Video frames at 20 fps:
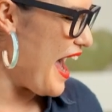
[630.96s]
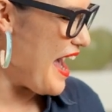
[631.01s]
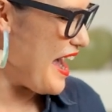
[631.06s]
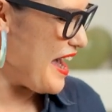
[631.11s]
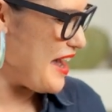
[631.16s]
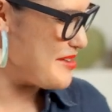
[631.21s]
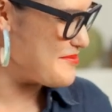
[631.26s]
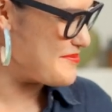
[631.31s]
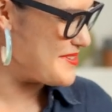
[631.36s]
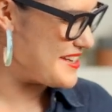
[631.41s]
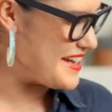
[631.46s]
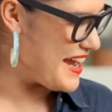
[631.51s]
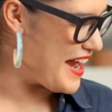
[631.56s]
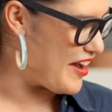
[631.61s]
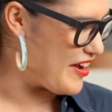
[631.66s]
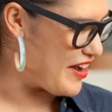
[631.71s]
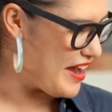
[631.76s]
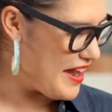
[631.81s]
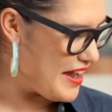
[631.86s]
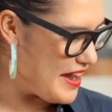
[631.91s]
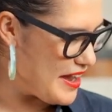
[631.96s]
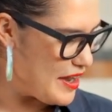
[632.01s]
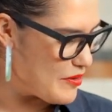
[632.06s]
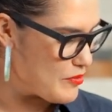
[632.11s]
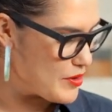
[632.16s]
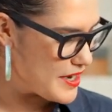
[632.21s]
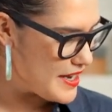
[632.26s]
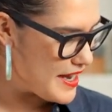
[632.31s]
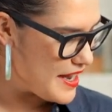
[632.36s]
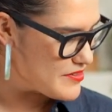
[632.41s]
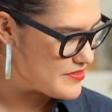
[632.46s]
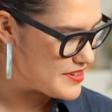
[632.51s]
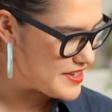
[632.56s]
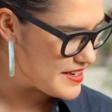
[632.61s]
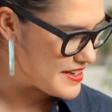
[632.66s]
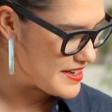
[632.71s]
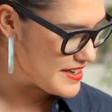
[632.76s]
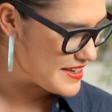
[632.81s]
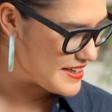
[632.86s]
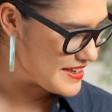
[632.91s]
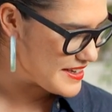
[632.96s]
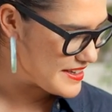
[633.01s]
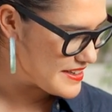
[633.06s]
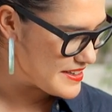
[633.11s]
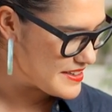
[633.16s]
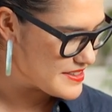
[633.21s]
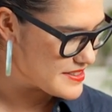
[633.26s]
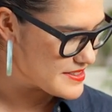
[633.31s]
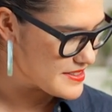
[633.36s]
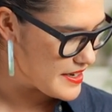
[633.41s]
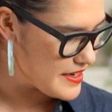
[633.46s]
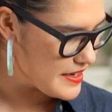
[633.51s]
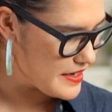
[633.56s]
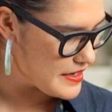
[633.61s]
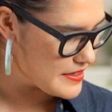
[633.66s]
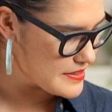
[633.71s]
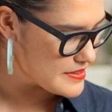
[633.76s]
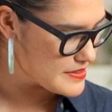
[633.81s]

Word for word: um, now, uh, what I have here is uh,